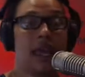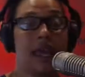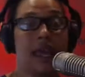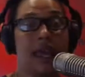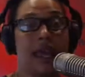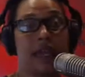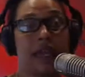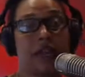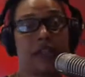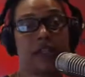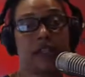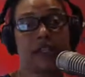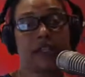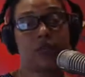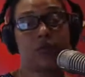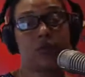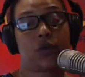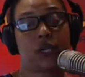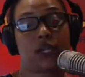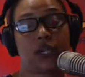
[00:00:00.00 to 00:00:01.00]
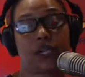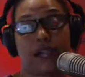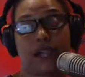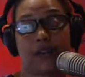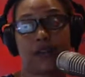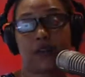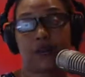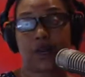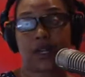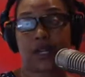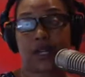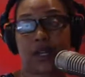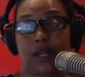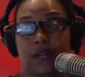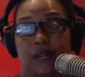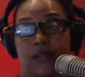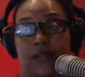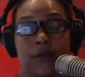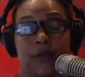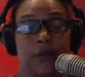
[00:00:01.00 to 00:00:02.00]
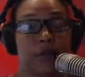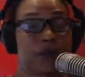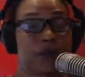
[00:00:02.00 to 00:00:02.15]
and let's work together, because